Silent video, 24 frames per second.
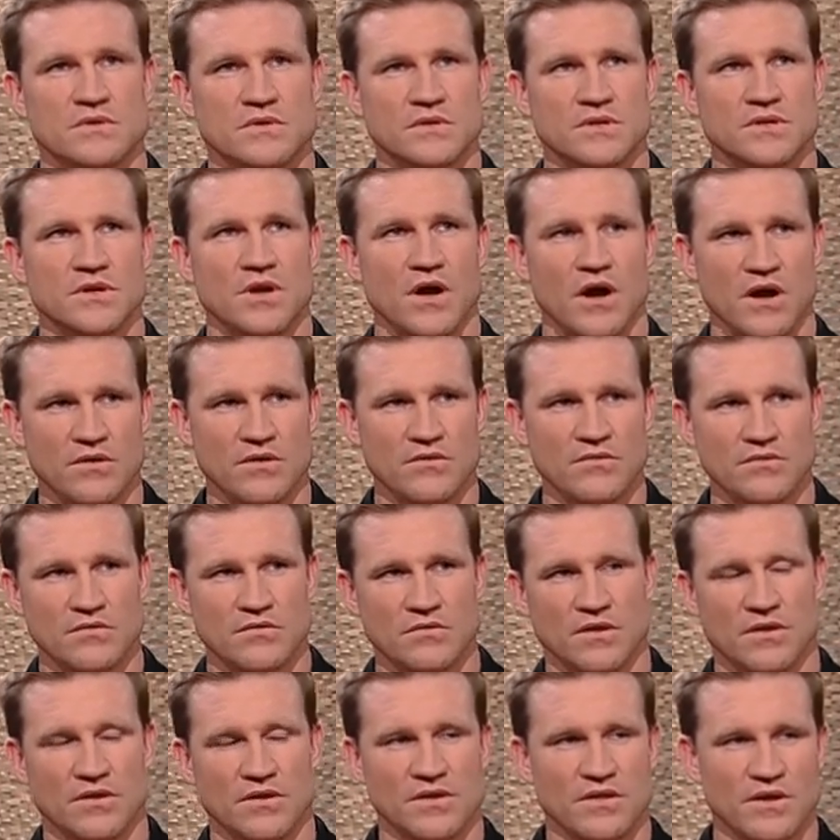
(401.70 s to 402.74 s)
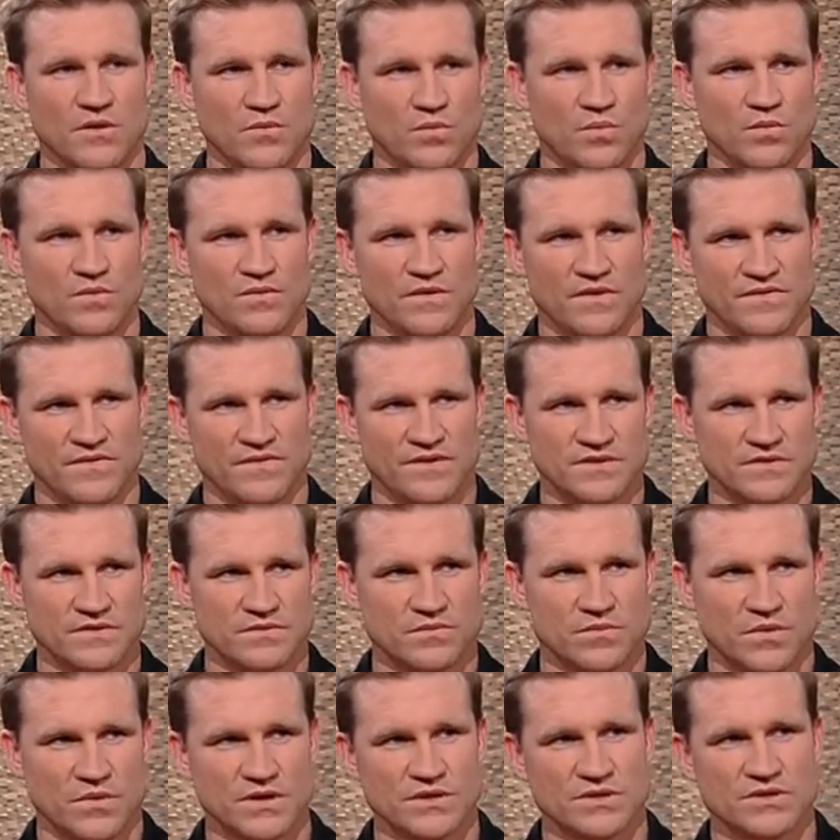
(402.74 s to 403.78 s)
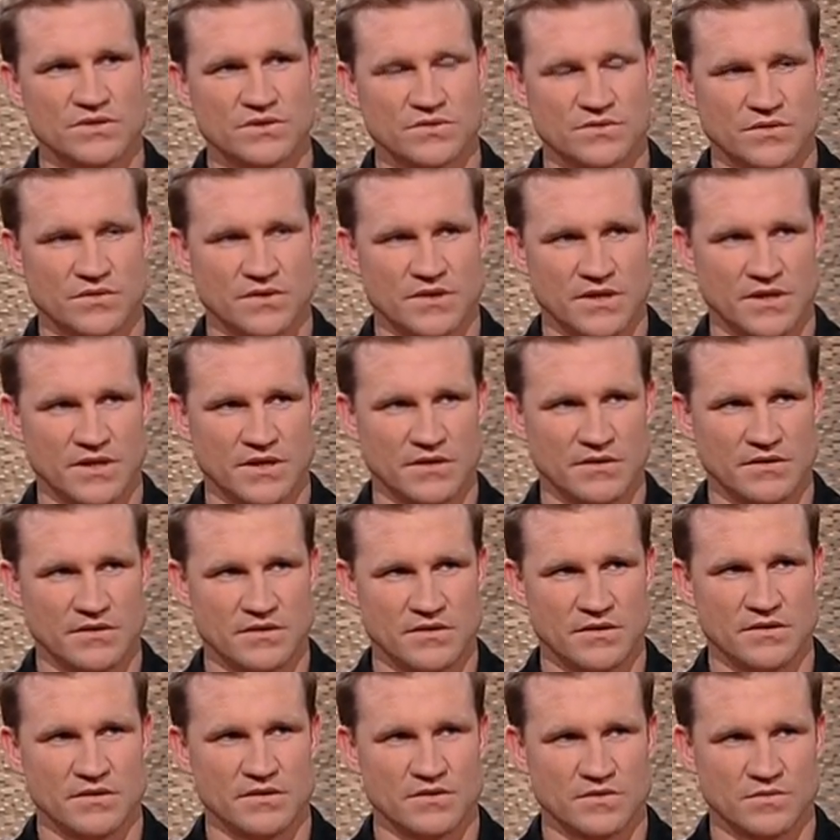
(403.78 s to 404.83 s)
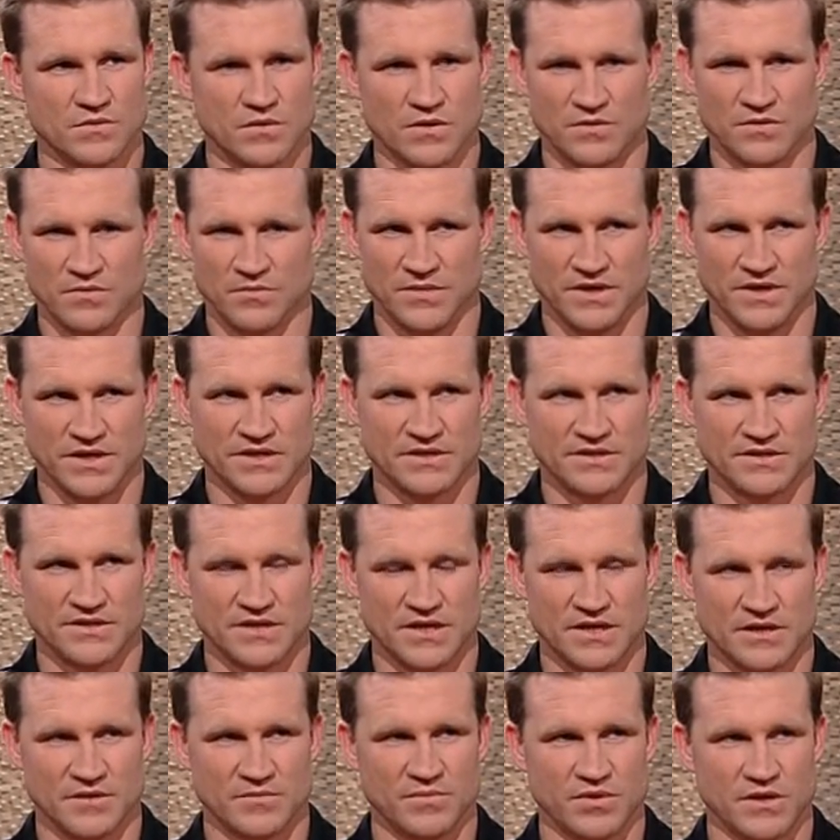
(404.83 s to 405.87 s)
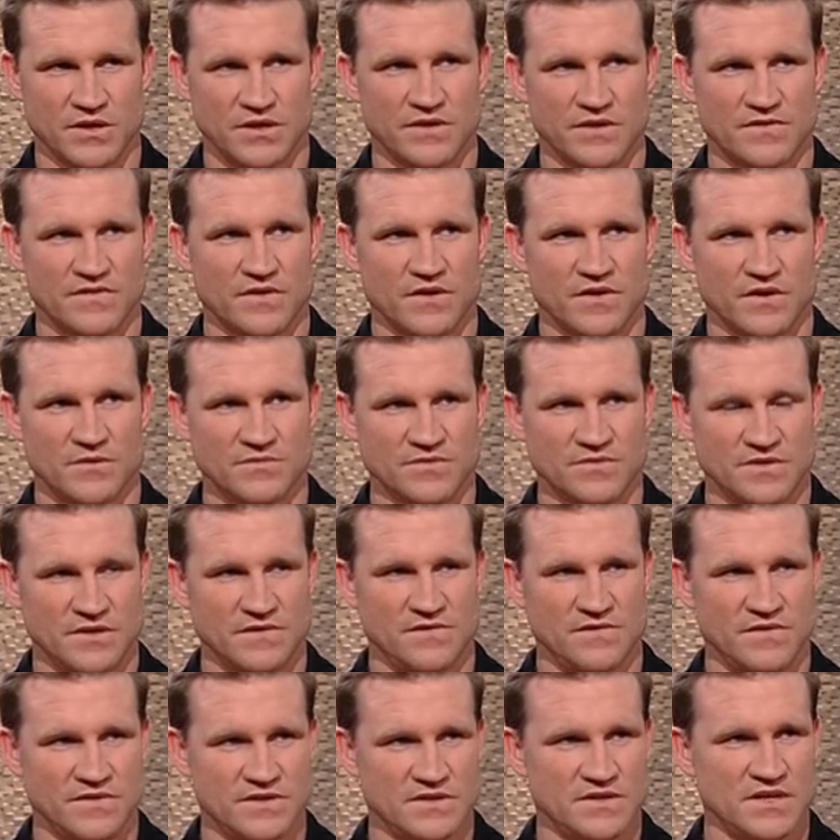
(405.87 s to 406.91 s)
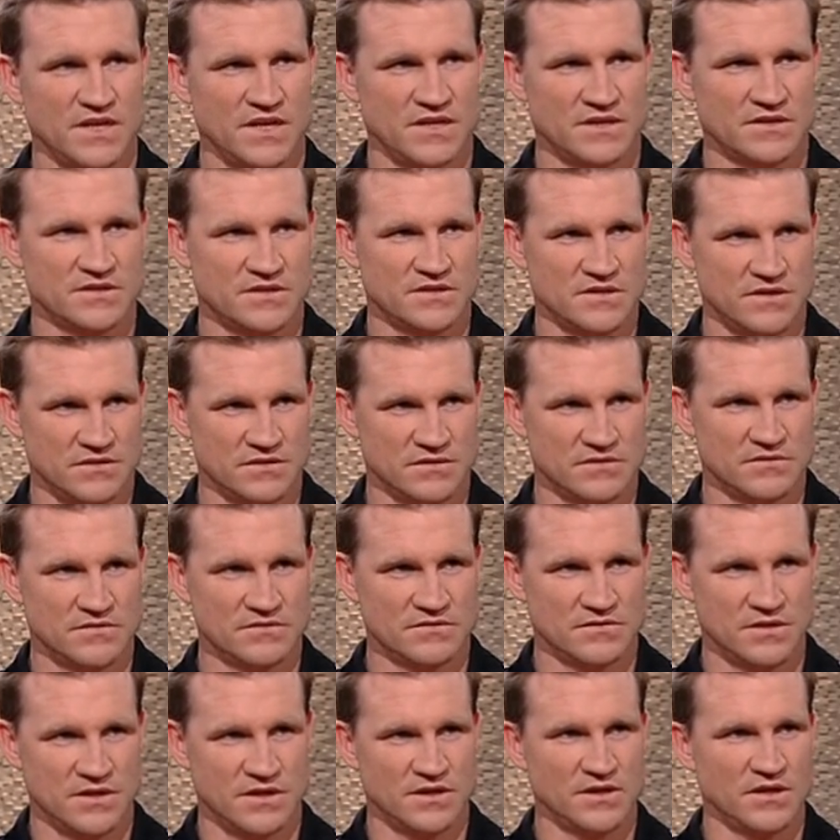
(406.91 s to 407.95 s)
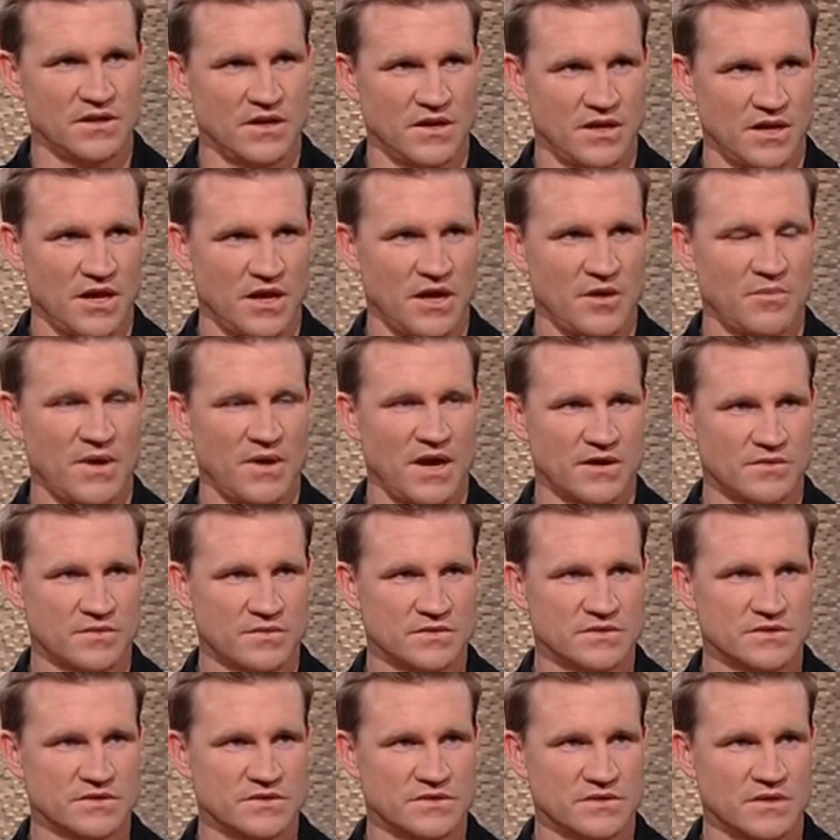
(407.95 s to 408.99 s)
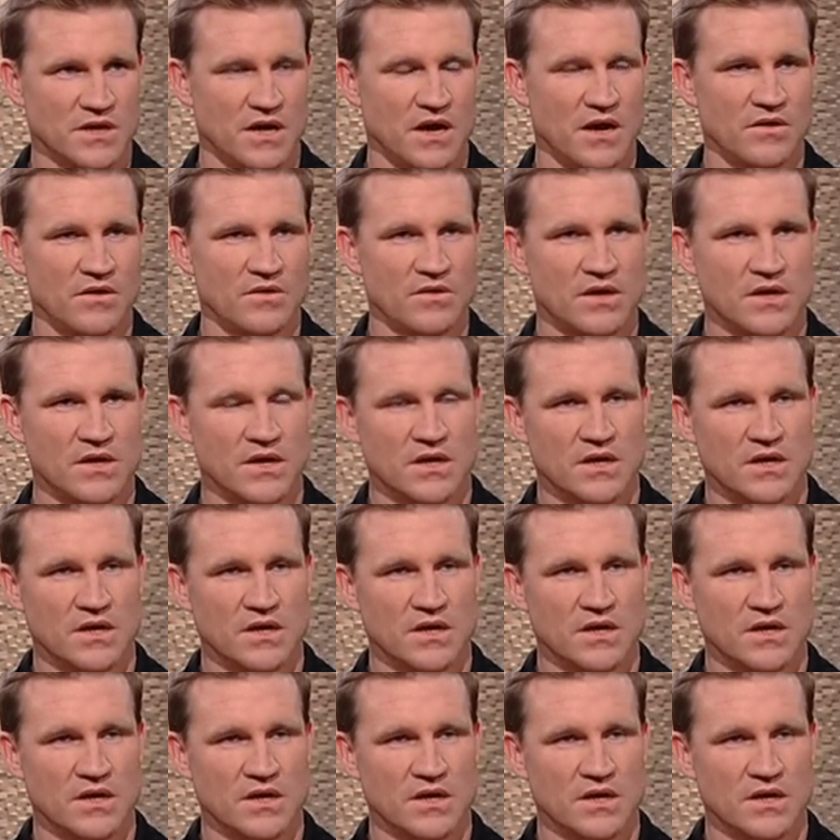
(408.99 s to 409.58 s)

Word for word: No. Uh, if there's one sure thing in this world, and Mick has said it plenty of times, that if you stand still, that you're going to go backwards. So,